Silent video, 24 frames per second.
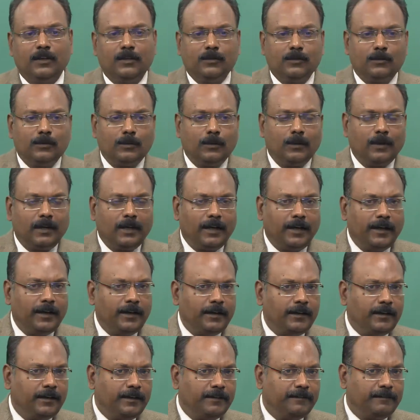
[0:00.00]
So,
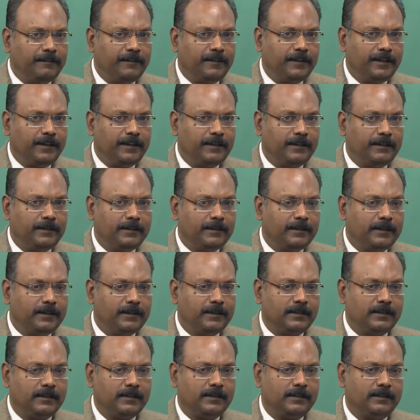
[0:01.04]
identify
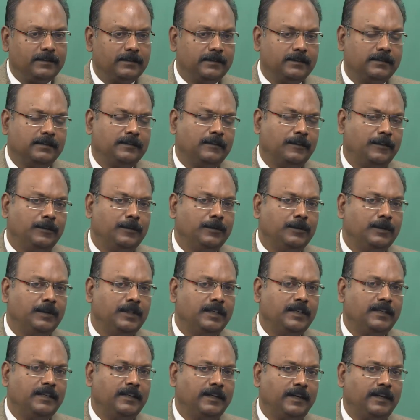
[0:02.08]
this
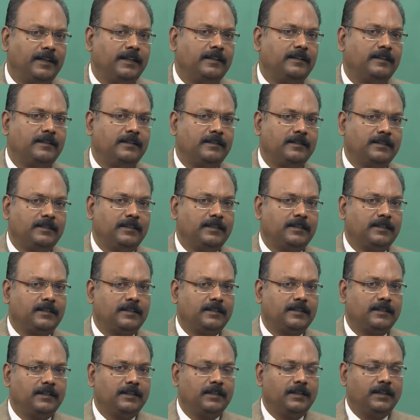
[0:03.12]
unique
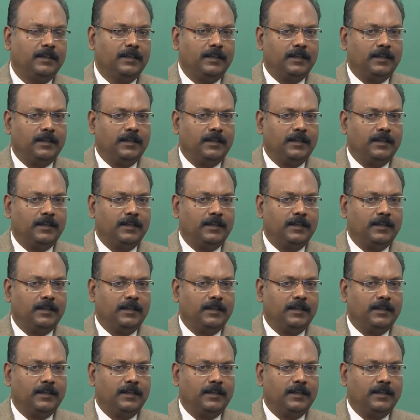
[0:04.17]
characteristics